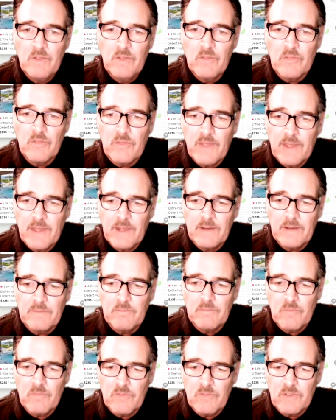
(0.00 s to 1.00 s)

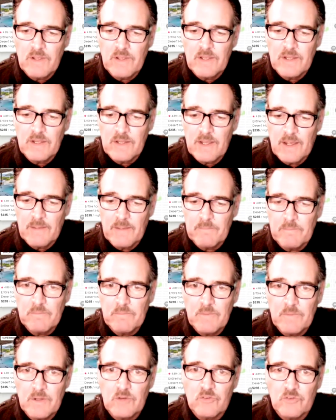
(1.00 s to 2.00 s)
then the um,
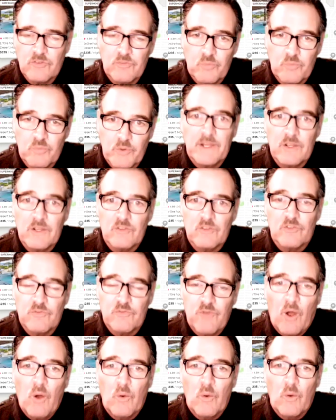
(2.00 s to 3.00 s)
it'll ring his
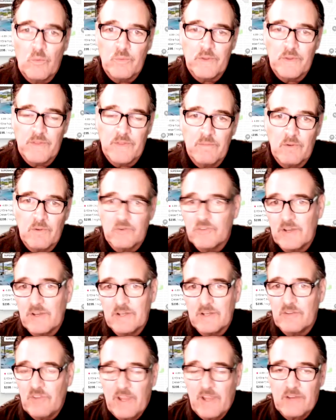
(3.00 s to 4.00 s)
phone with a or
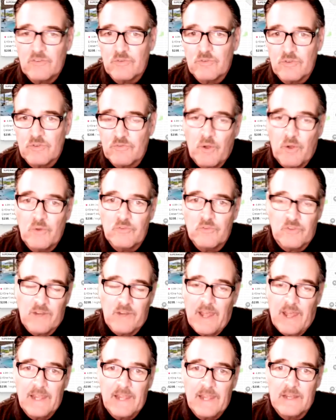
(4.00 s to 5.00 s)
send a text to his phone said
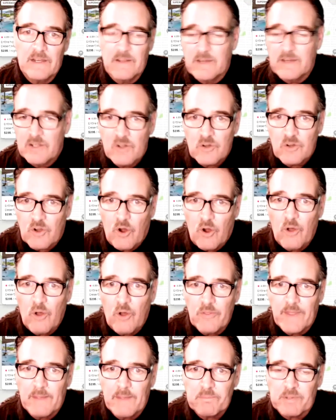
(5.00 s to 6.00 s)
hey and then he'll
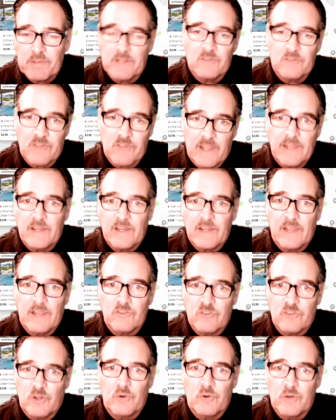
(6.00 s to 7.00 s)
call that place and say hey
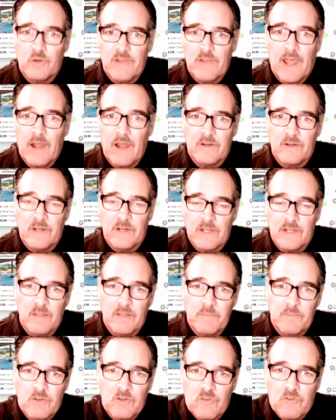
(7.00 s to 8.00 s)
guys tone it down you're going to
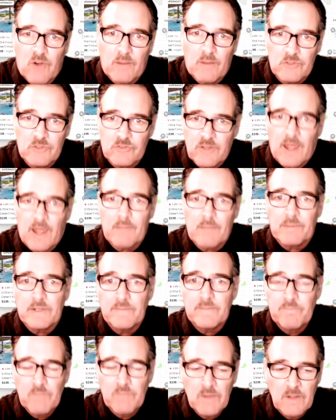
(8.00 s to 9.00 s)
get me in trouble stop
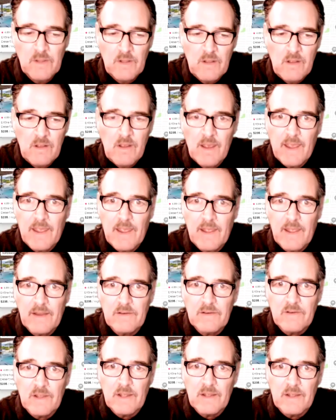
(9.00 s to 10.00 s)
it
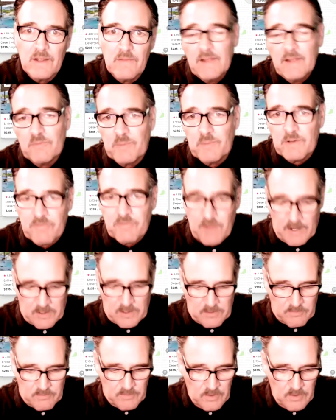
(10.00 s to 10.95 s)
and uh, that's been effective